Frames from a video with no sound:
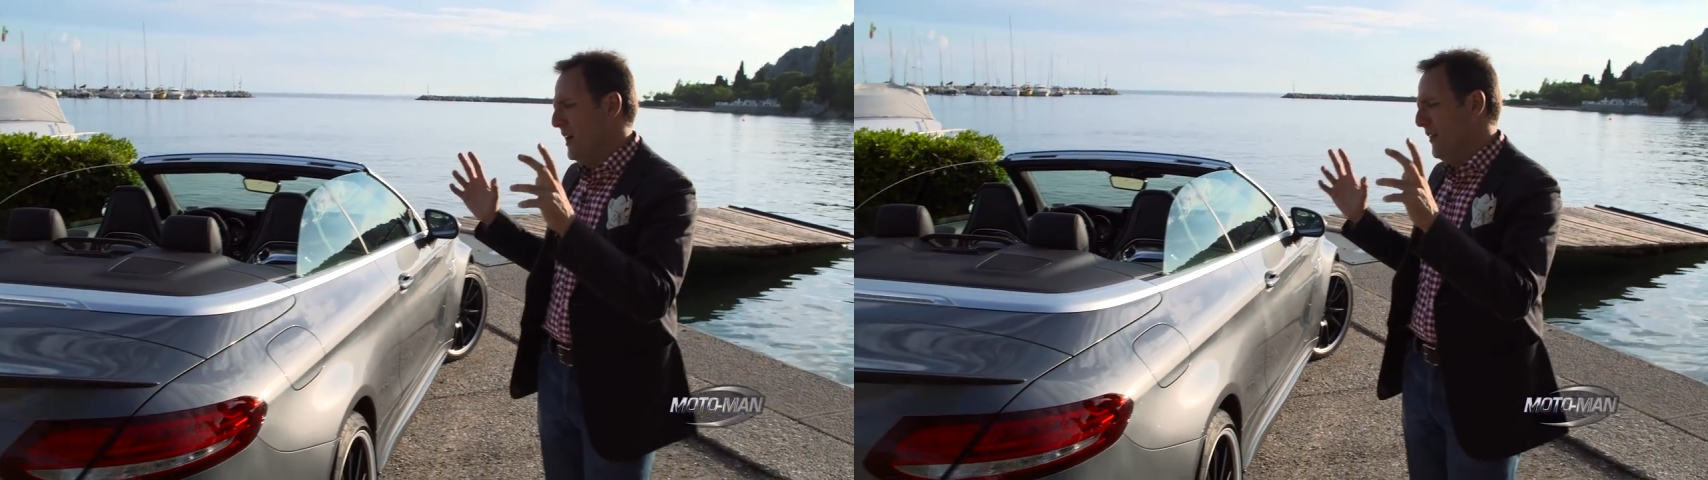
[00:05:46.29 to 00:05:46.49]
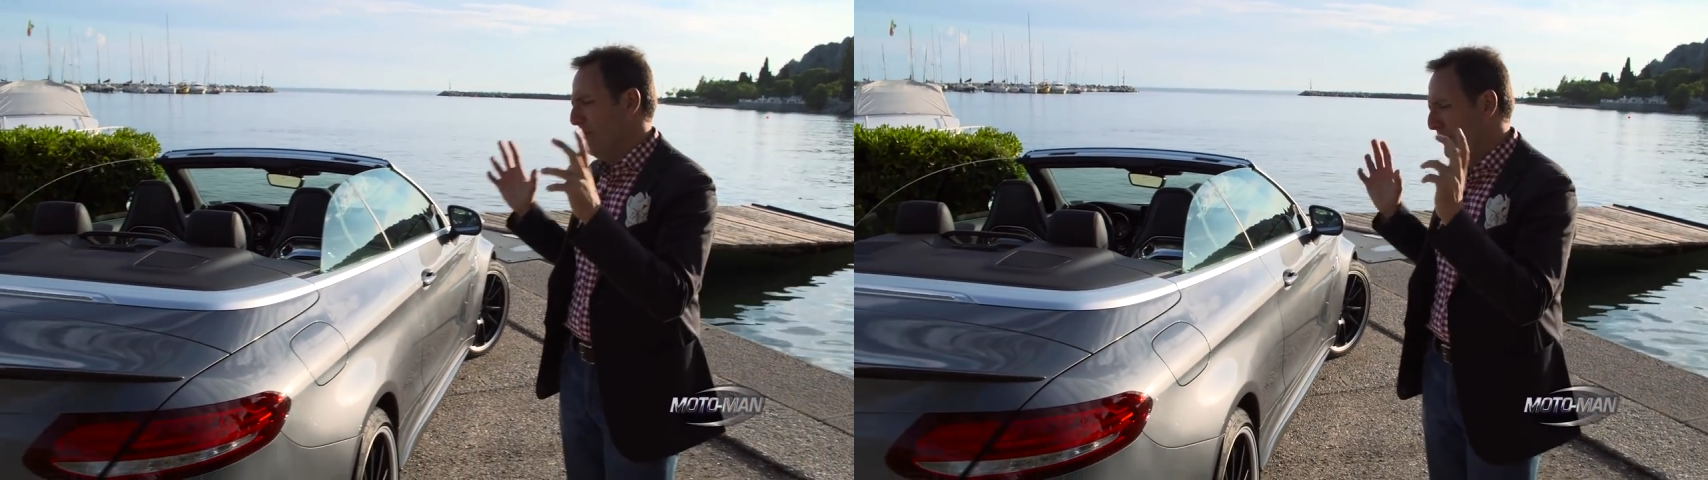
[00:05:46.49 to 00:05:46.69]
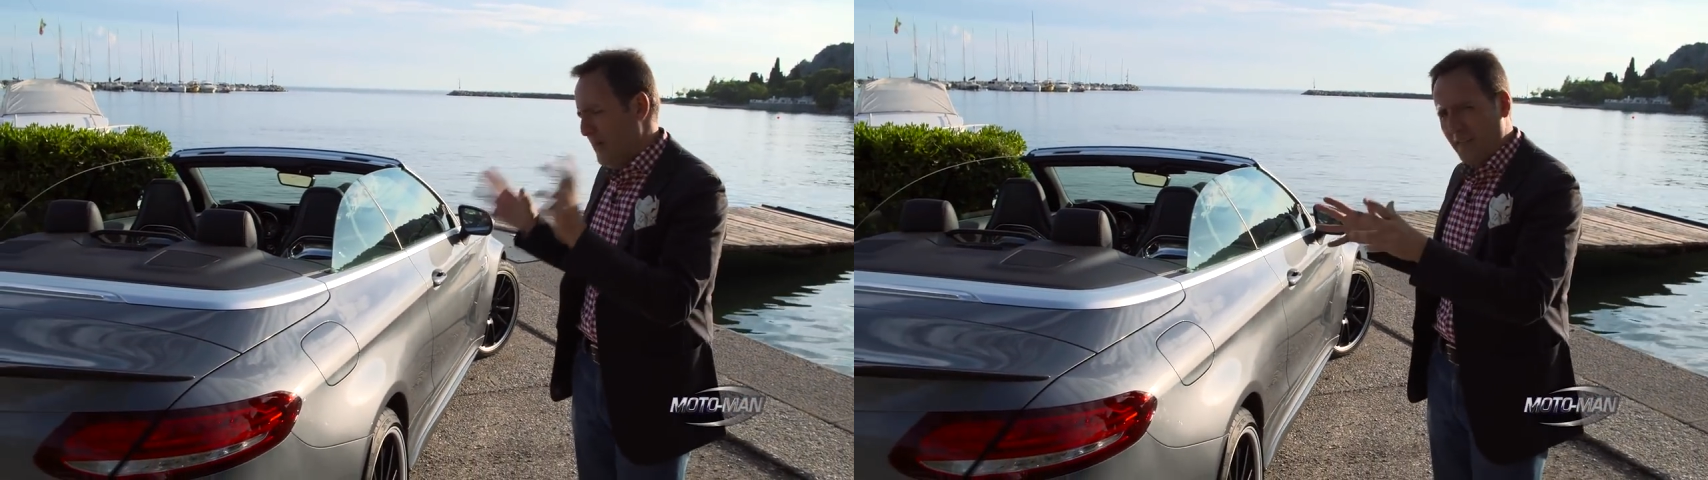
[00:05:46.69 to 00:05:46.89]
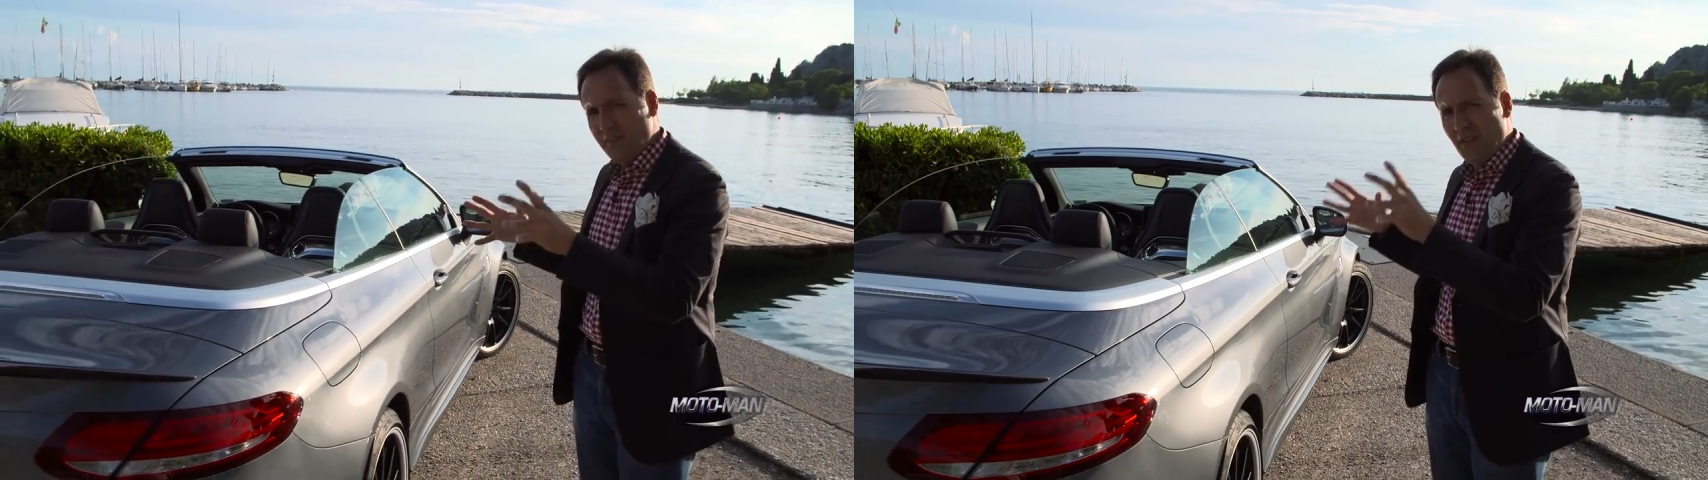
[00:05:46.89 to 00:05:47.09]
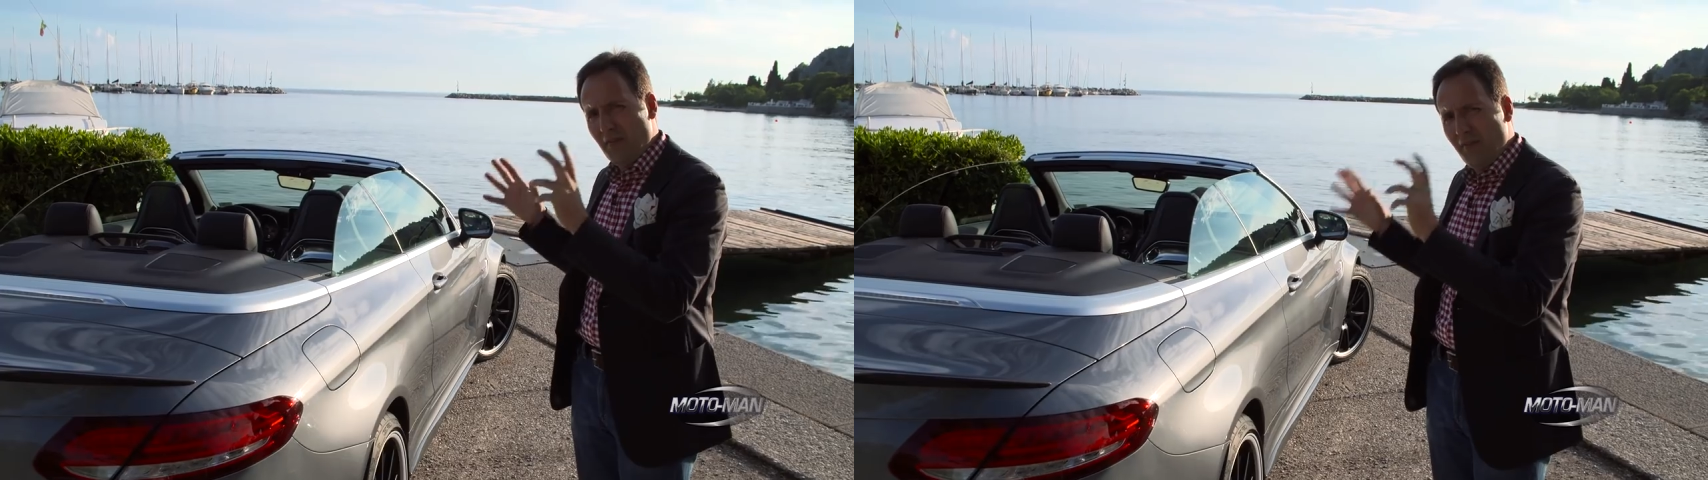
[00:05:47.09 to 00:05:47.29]
of
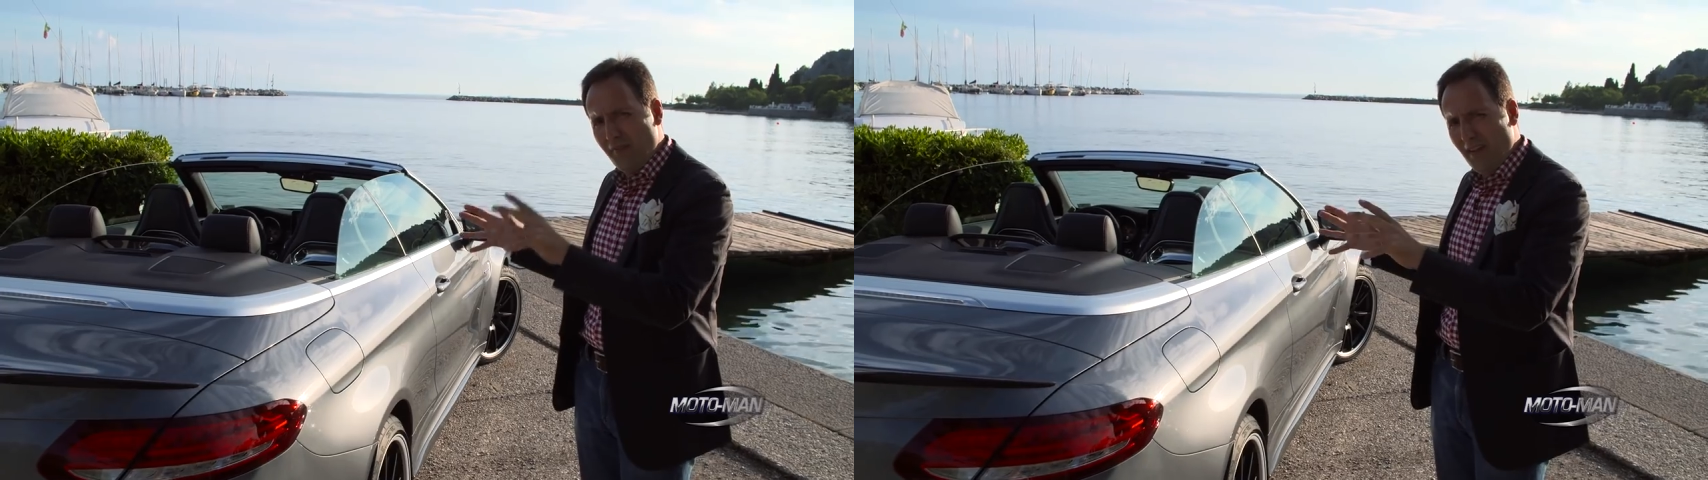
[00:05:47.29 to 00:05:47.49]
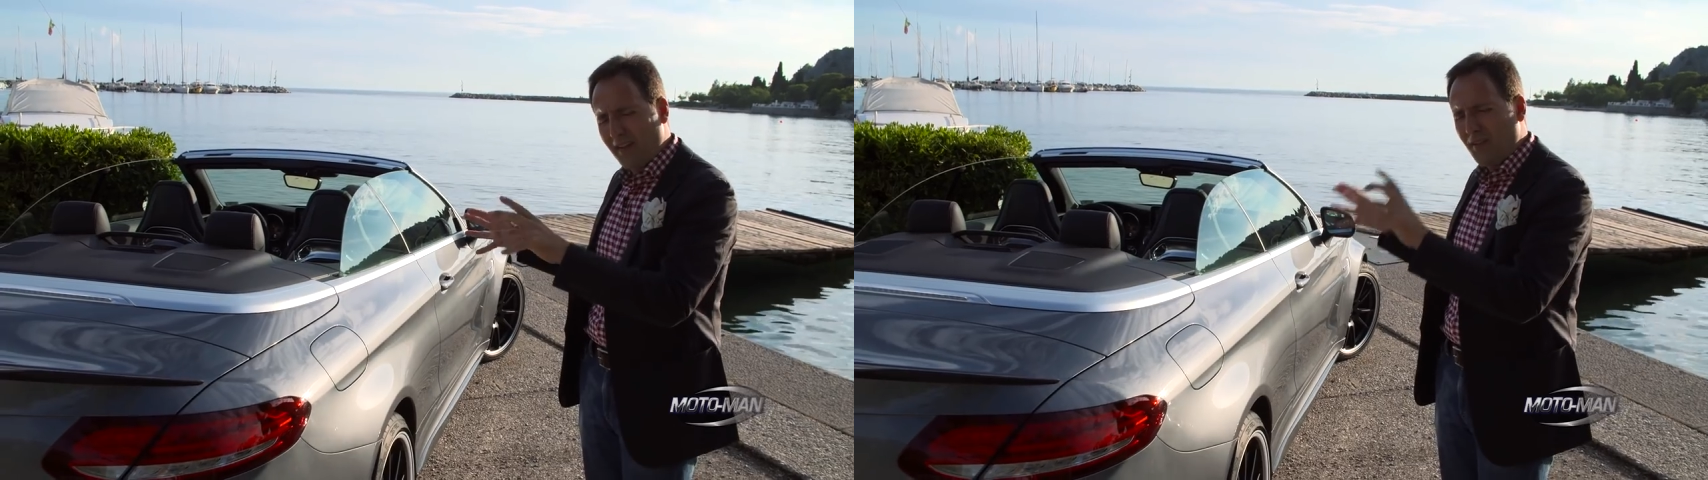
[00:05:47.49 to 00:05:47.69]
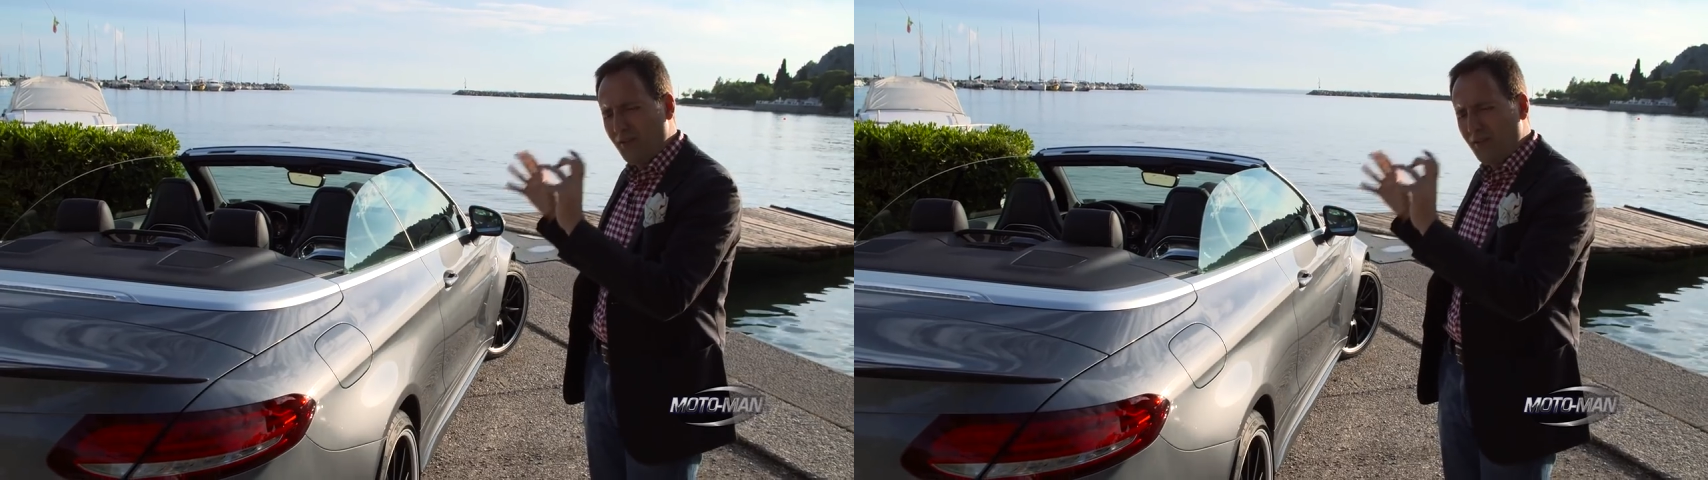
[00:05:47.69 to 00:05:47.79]
bits that affect